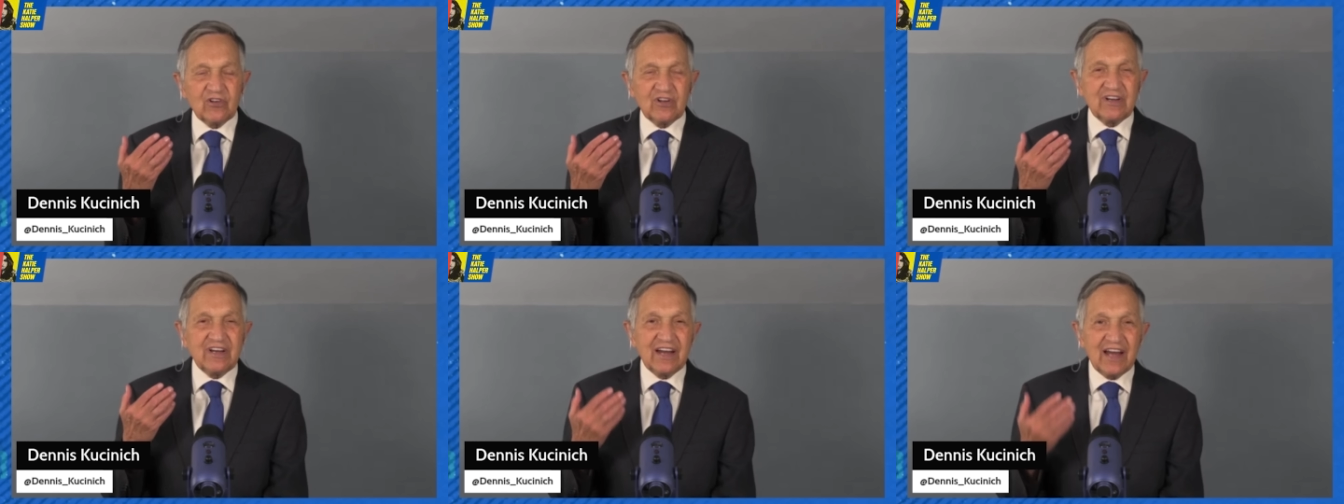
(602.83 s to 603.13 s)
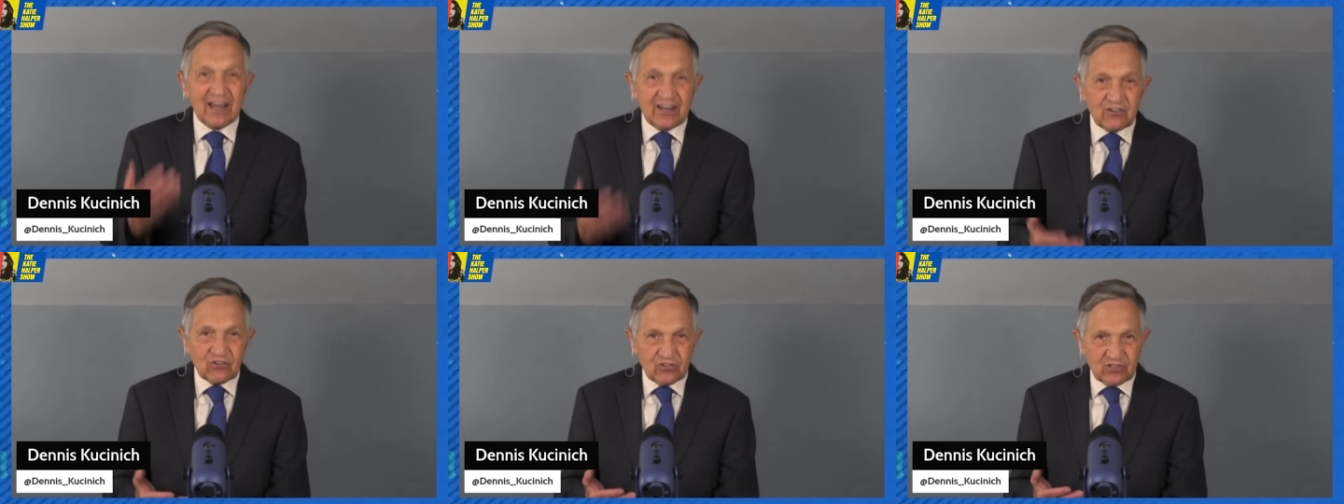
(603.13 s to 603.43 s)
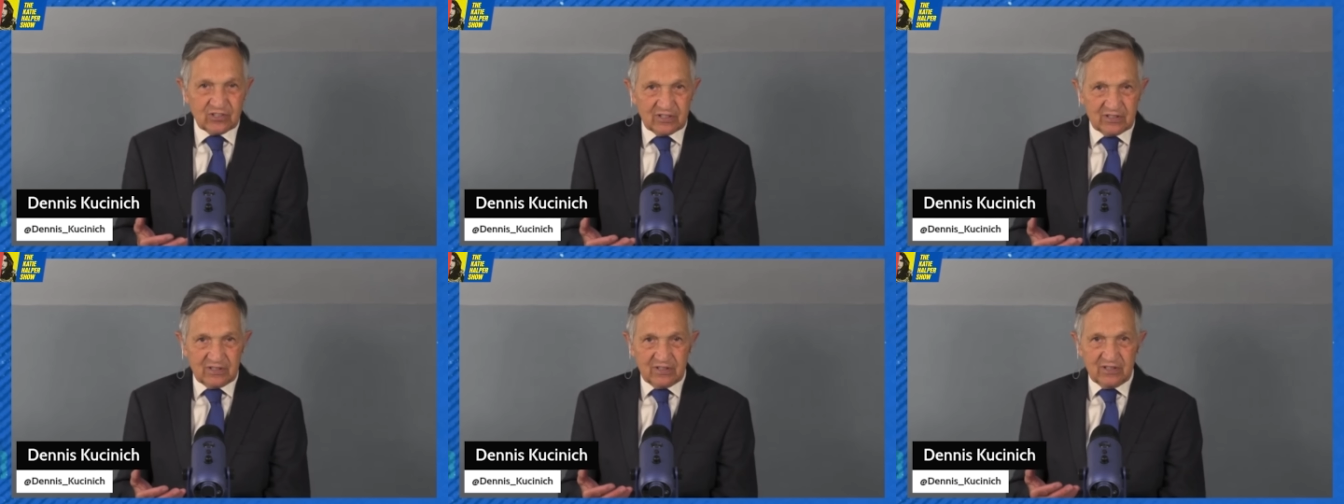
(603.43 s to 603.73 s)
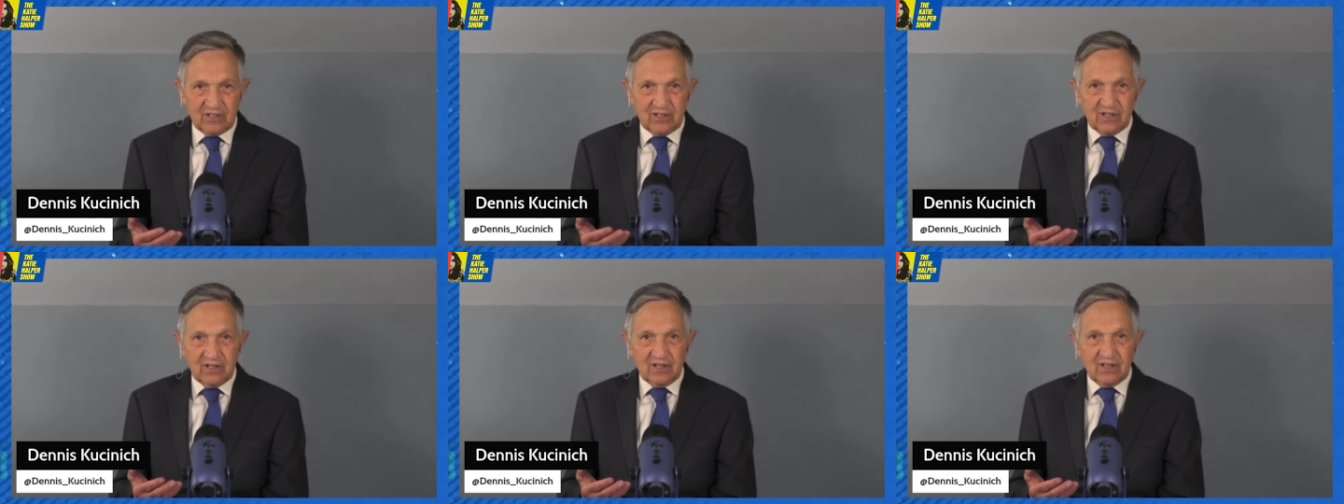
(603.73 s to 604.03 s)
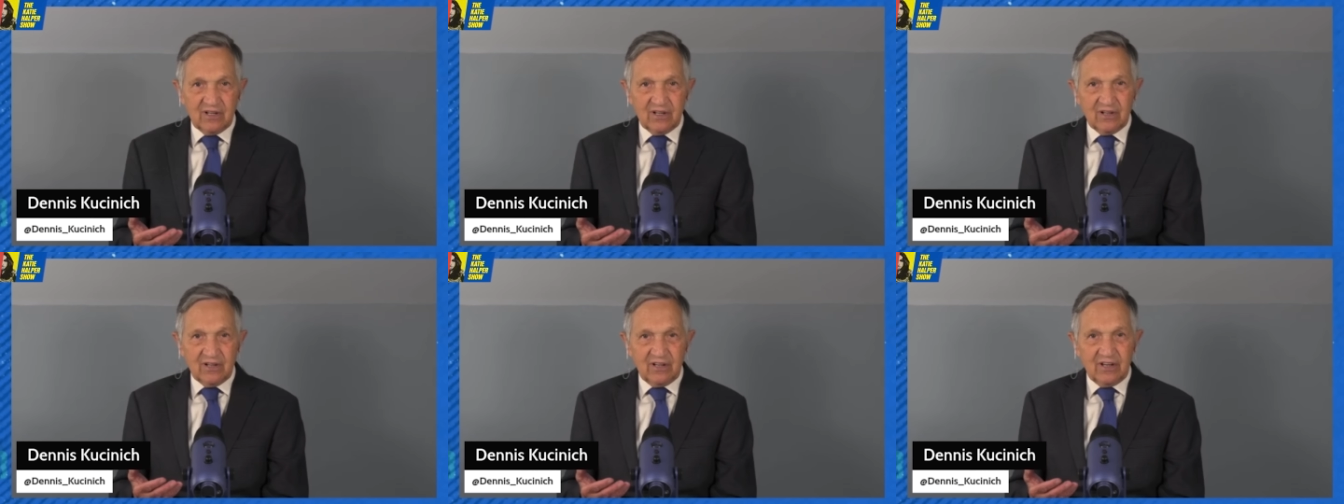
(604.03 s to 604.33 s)
a nation.
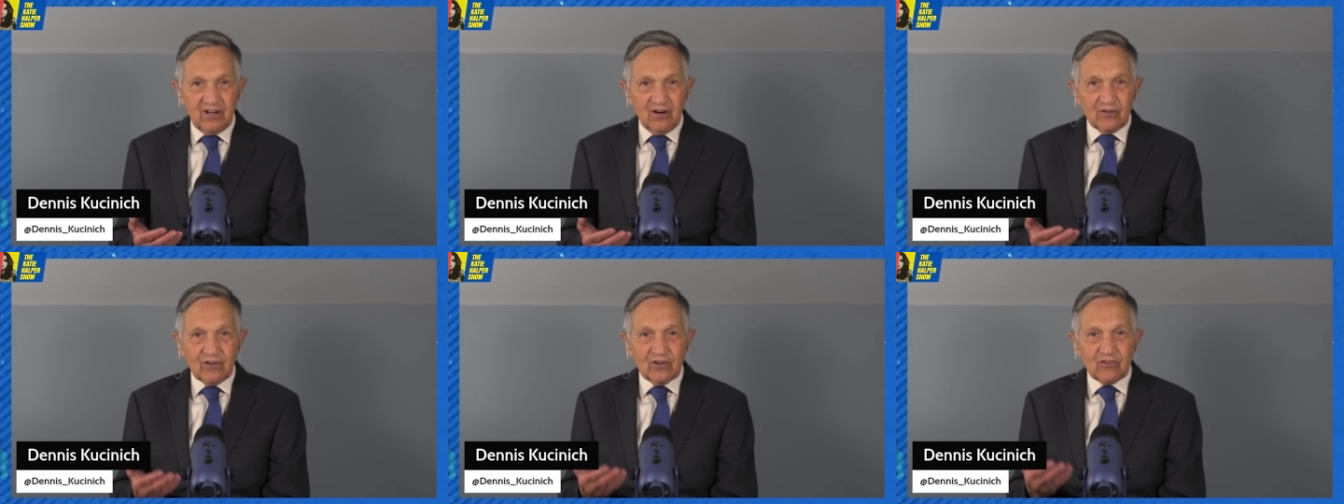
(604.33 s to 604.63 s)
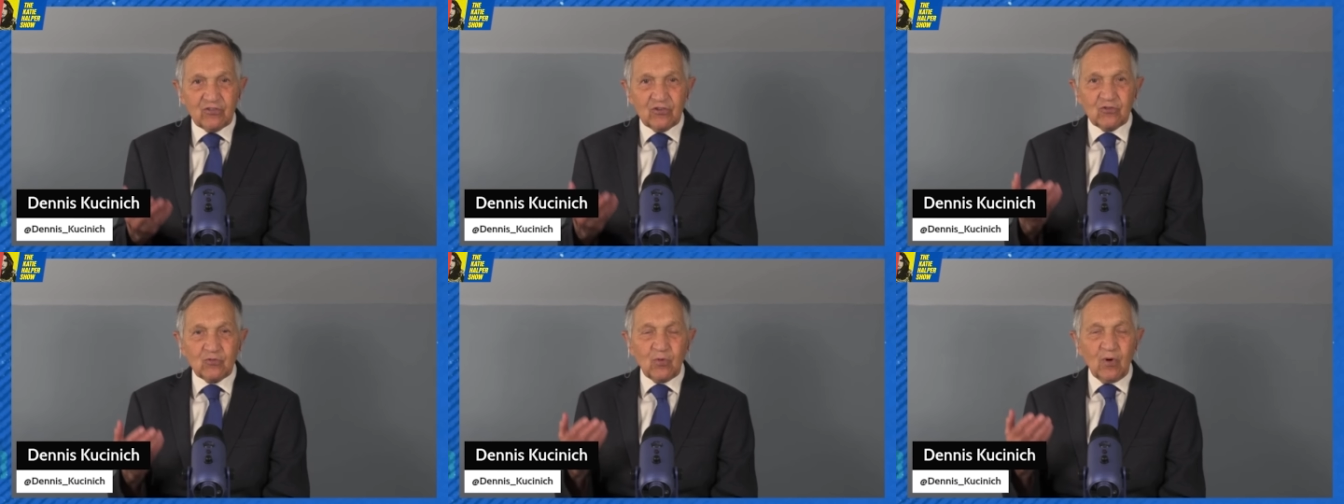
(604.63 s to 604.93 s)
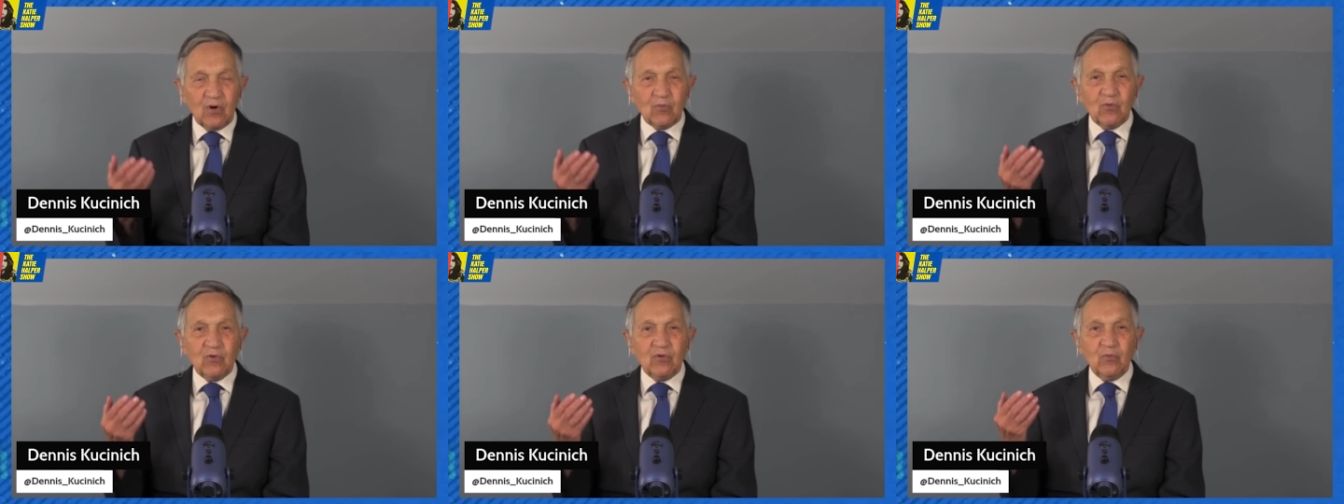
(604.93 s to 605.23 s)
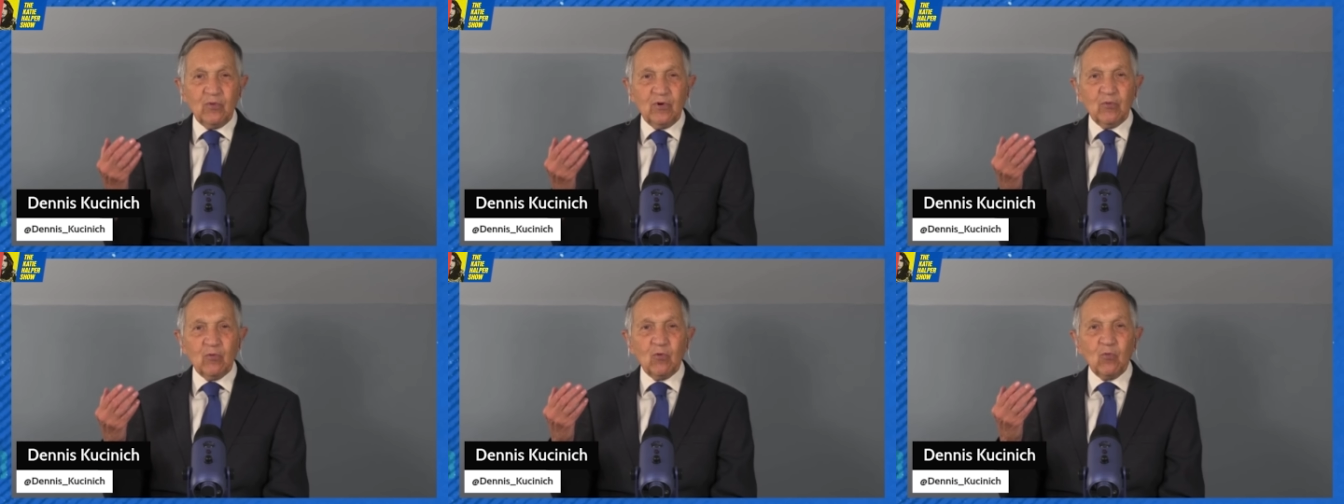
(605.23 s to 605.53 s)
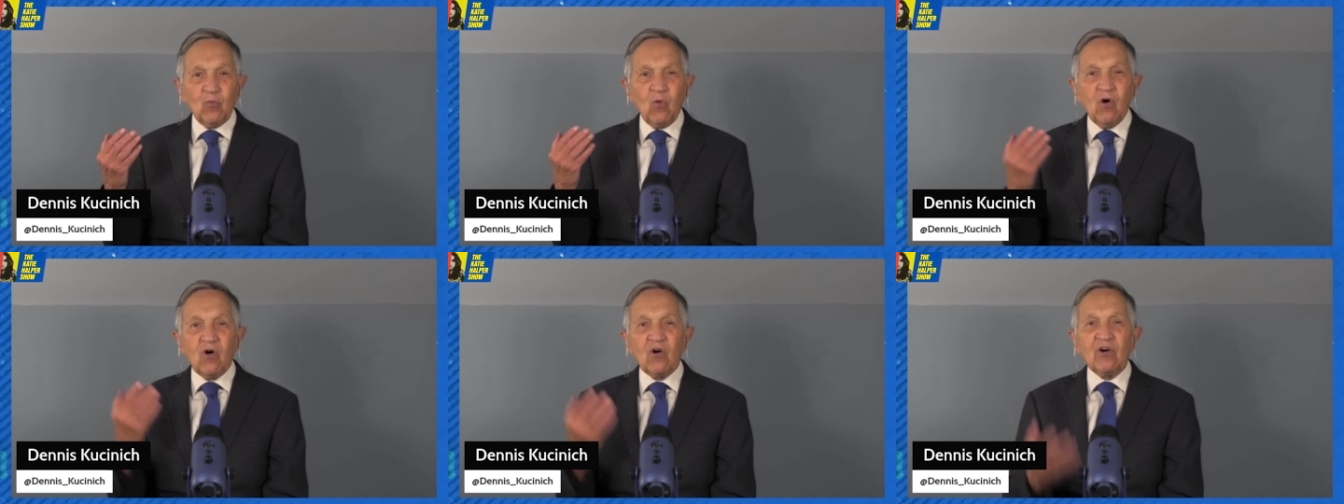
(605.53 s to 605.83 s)
You know, this is what we were
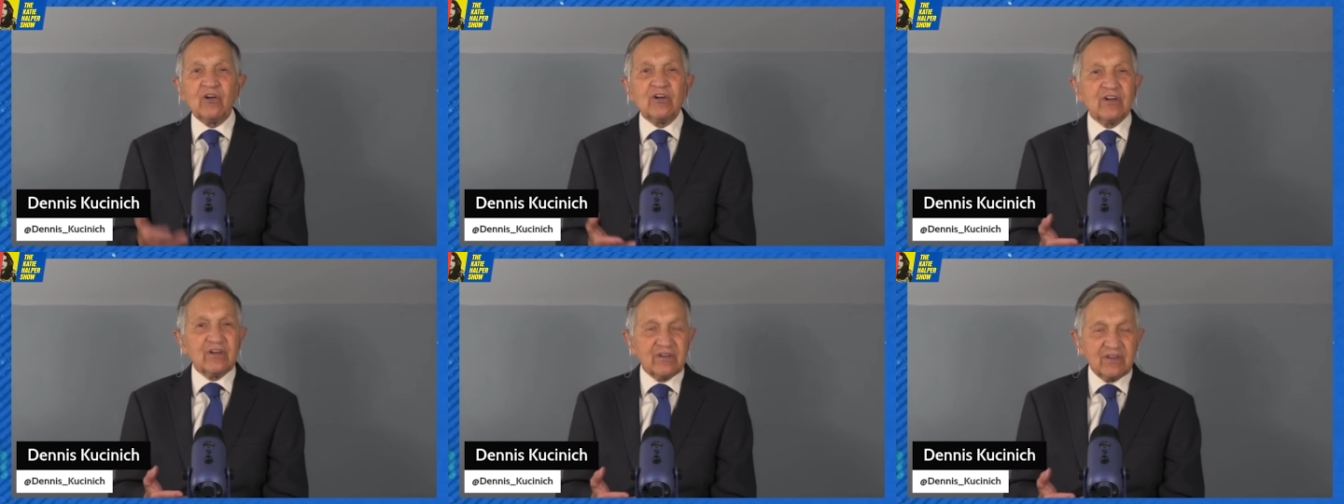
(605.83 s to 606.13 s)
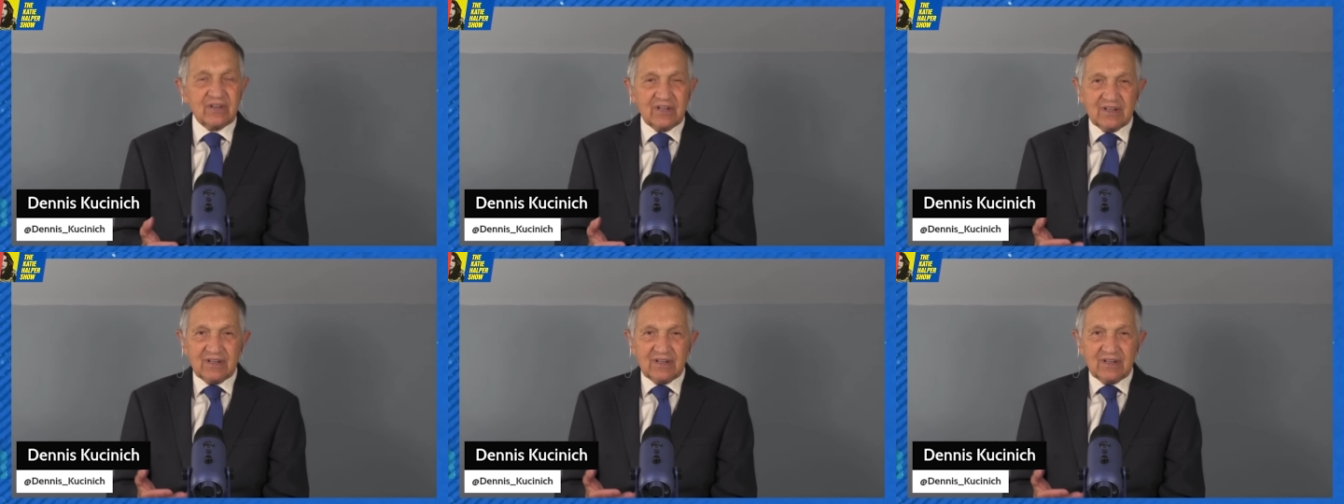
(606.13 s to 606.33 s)
warned